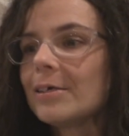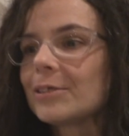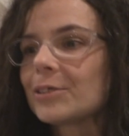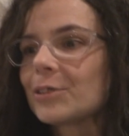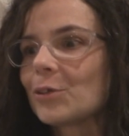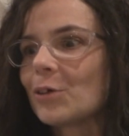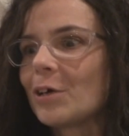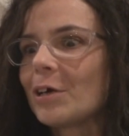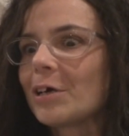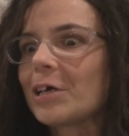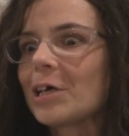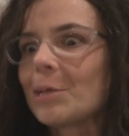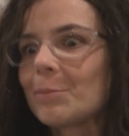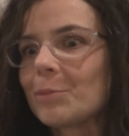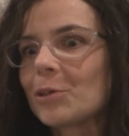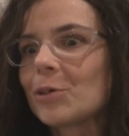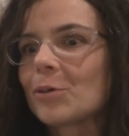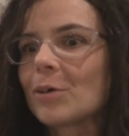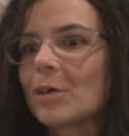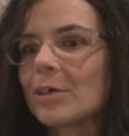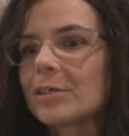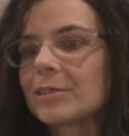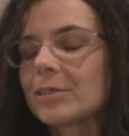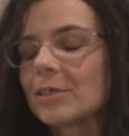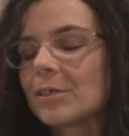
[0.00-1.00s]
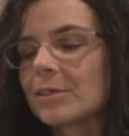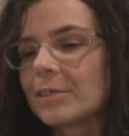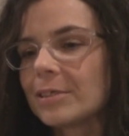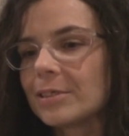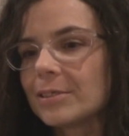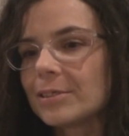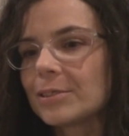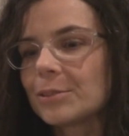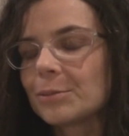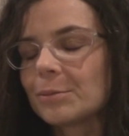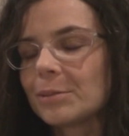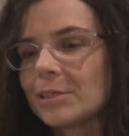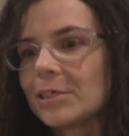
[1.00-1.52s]
So I come across all
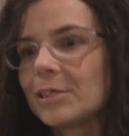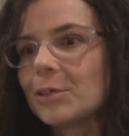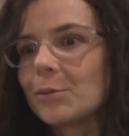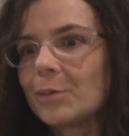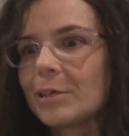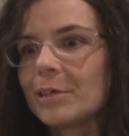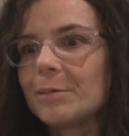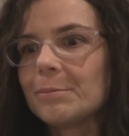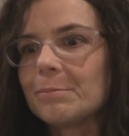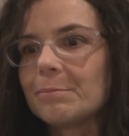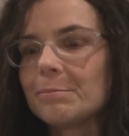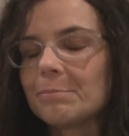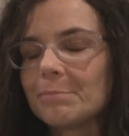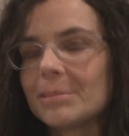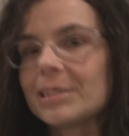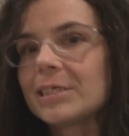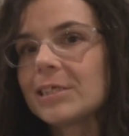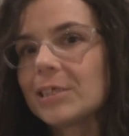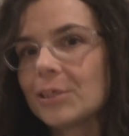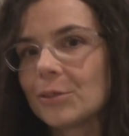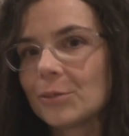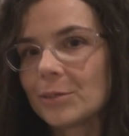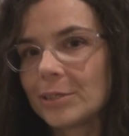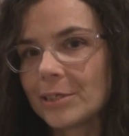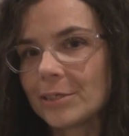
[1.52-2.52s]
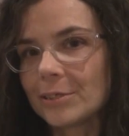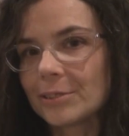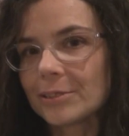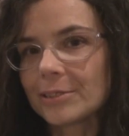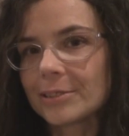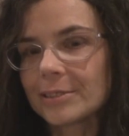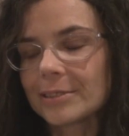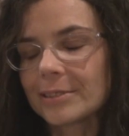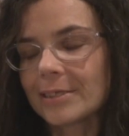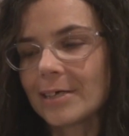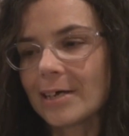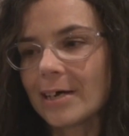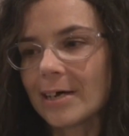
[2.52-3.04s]
these really great
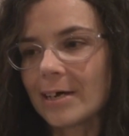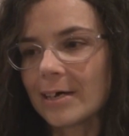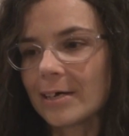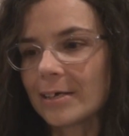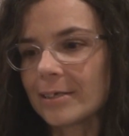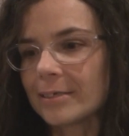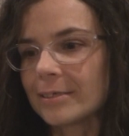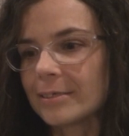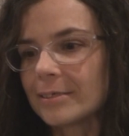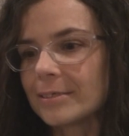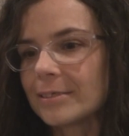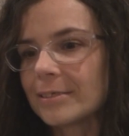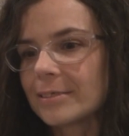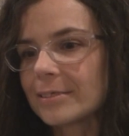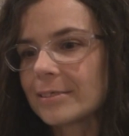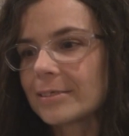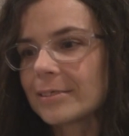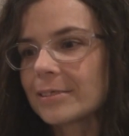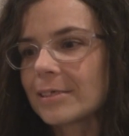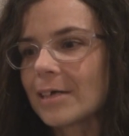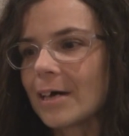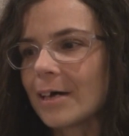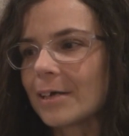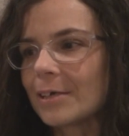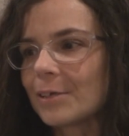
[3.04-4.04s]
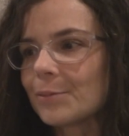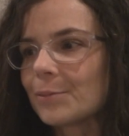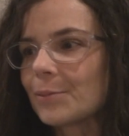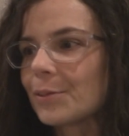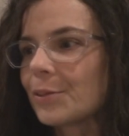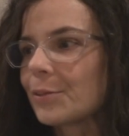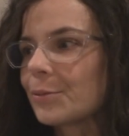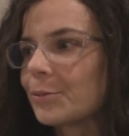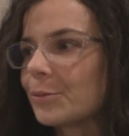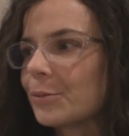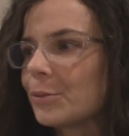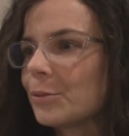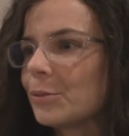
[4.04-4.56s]
materials, and kind of
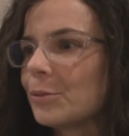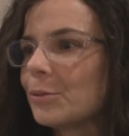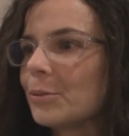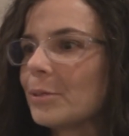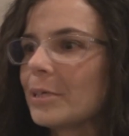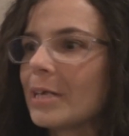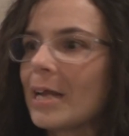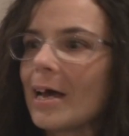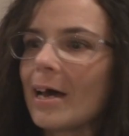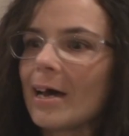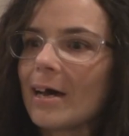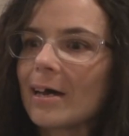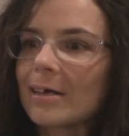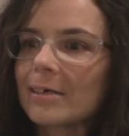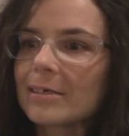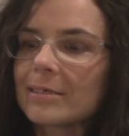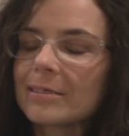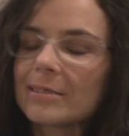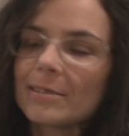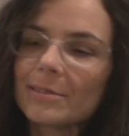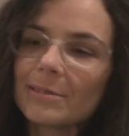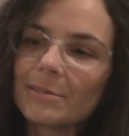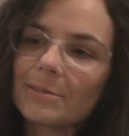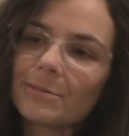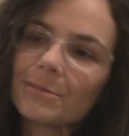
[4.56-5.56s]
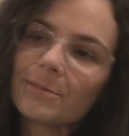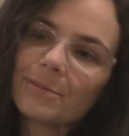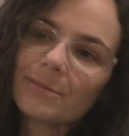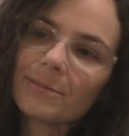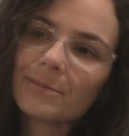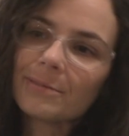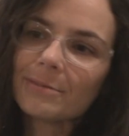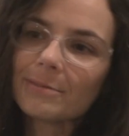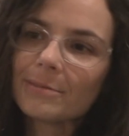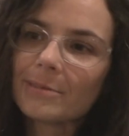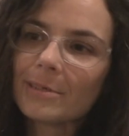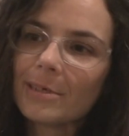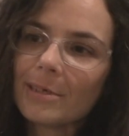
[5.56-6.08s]
through an act of
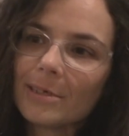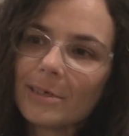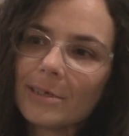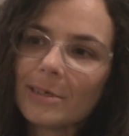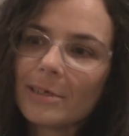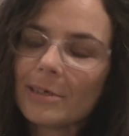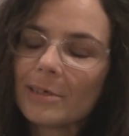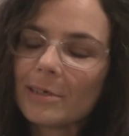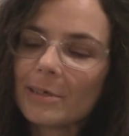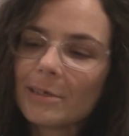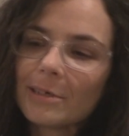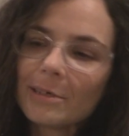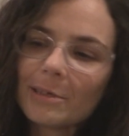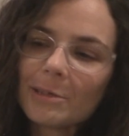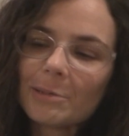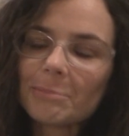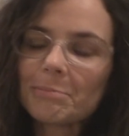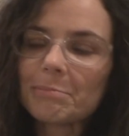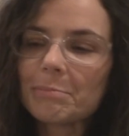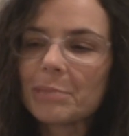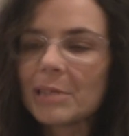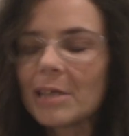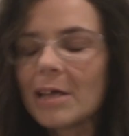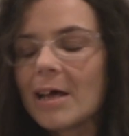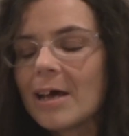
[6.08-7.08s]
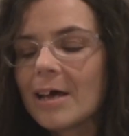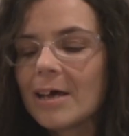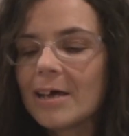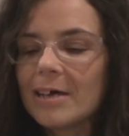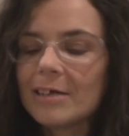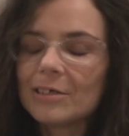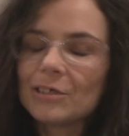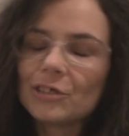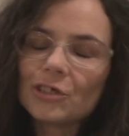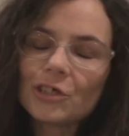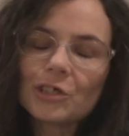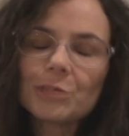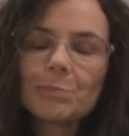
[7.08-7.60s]

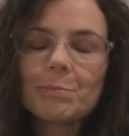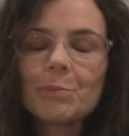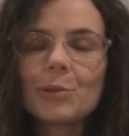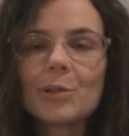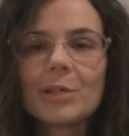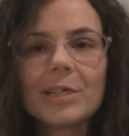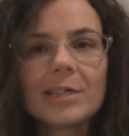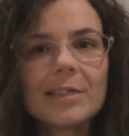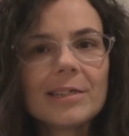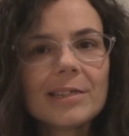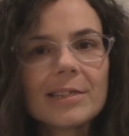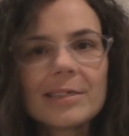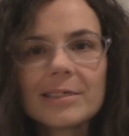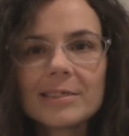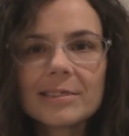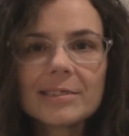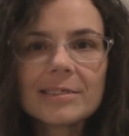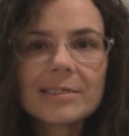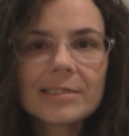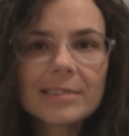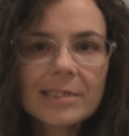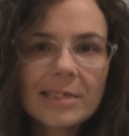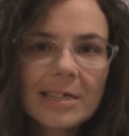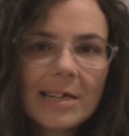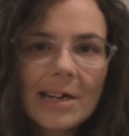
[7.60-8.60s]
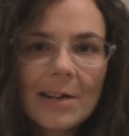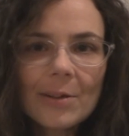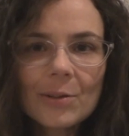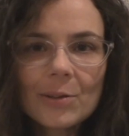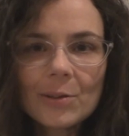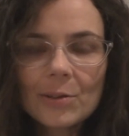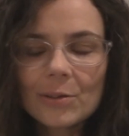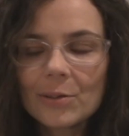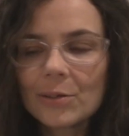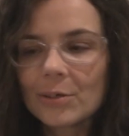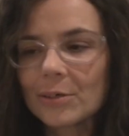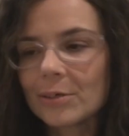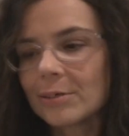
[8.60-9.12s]
play and just putting things
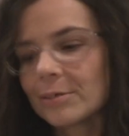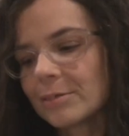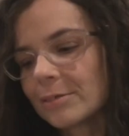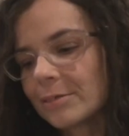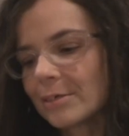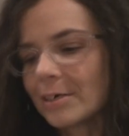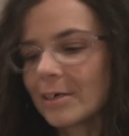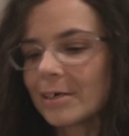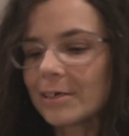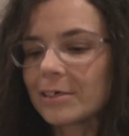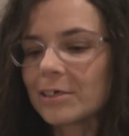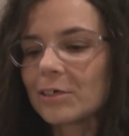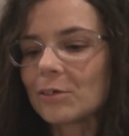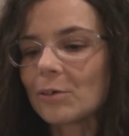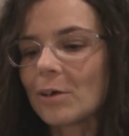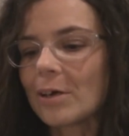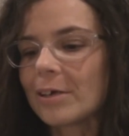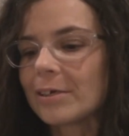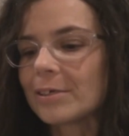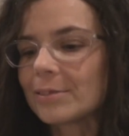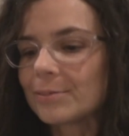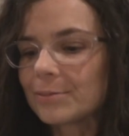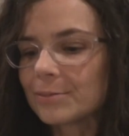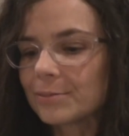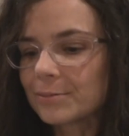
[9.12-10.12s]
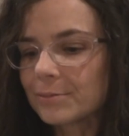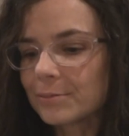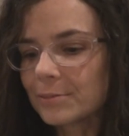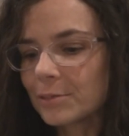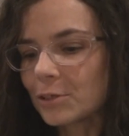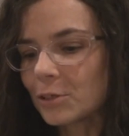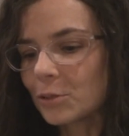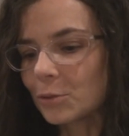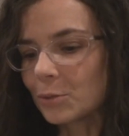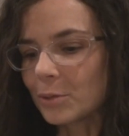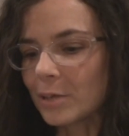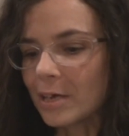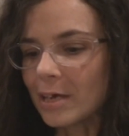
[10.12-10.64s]
together, I kind of
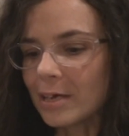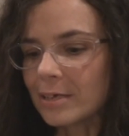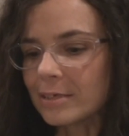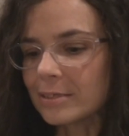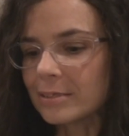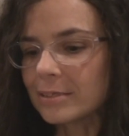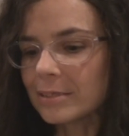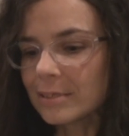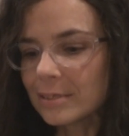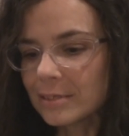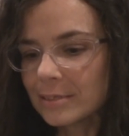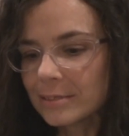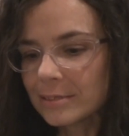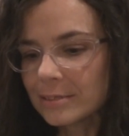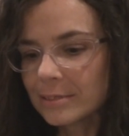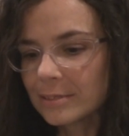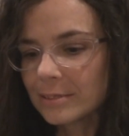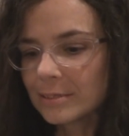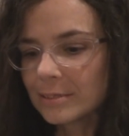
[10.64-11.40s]
create